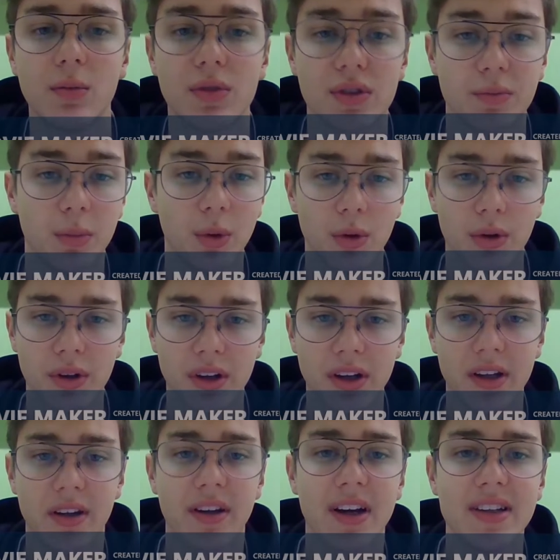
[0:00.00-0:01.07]
was born
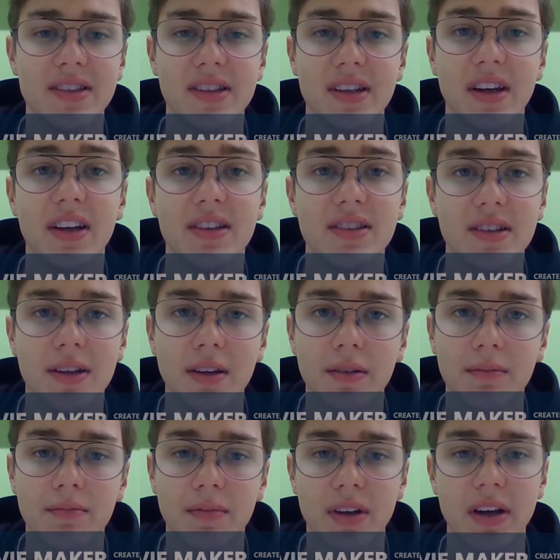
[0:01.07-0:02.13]
in 1918
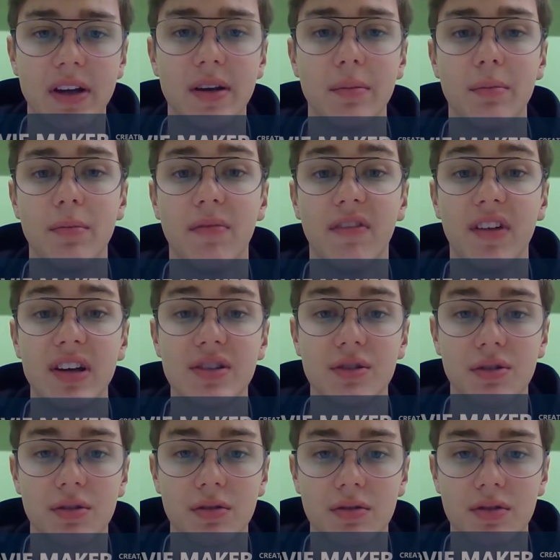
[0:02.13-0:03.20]
in
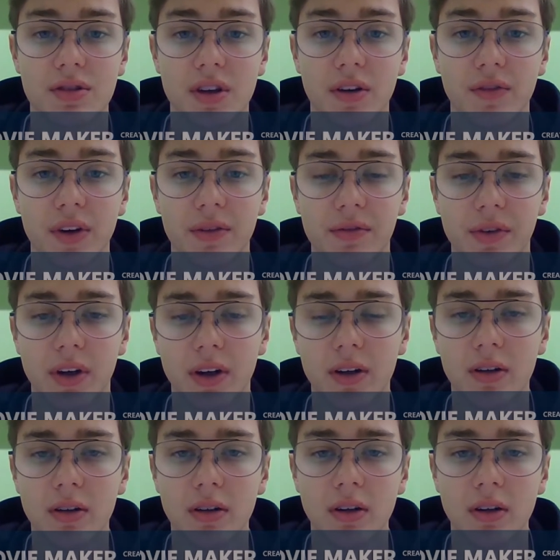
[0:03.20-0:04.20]
Mweso, South Africa.